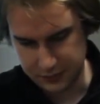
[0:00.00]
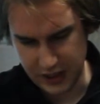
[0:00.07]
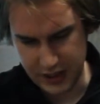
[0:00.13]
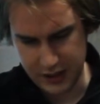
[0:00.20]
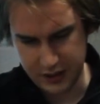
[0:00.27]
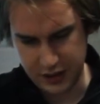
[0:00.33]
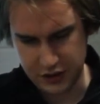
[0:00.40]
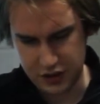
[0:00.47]

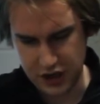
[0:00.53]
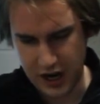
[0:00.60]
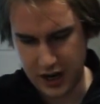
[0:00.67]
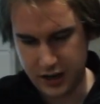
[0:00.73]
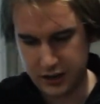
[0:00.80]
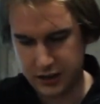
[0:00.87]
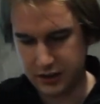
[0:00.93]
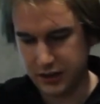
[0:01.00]
And like
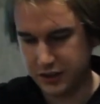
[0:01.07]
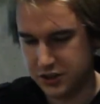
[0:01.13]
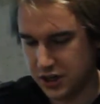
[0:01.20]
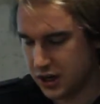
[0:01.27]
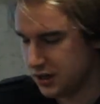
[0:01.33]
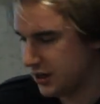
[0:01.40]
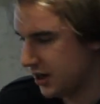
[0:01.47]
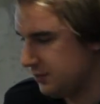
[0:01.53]
Jan, like
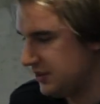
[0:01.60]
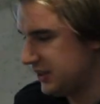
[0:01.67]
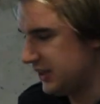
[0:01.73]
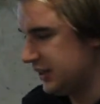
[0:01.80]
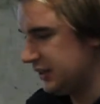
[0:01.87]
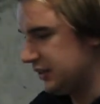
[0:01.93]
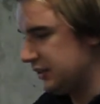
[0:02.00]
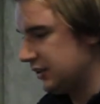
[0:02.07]
Jiang comes
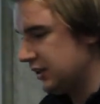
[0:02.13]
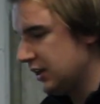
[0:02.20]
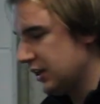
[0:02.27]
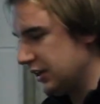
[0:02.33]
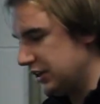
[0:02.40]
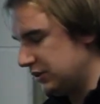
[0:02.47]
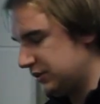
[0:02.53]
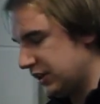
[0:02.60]
in,
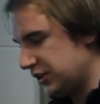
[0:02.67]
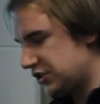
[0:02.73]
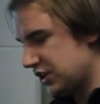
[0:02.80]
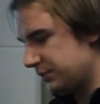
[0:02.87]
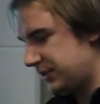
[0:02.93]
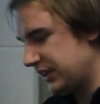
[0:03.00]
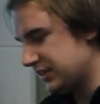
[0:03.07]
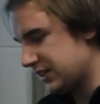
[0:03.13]
you know, Deng
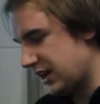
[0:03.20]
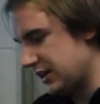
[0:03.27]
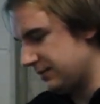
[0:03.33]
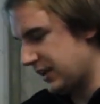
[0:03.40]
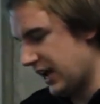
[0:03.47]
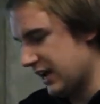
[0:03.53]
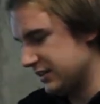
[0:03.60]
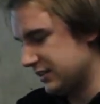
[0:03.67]
Xiaoping's kind of
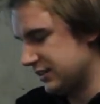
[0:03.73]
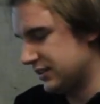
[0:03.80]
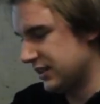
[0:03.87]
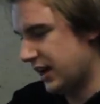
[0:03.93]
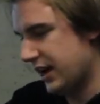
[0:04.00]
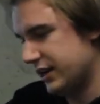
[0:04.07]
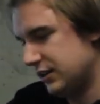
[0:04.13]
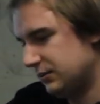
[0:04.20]
cast
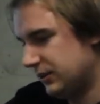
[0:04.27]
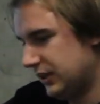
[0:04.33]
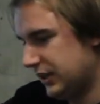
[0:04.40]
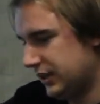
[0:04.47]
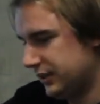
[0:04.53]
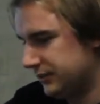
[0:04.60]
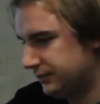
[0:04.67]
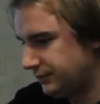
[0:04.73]
aside of
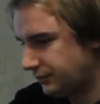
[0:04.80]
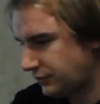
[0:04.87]
it.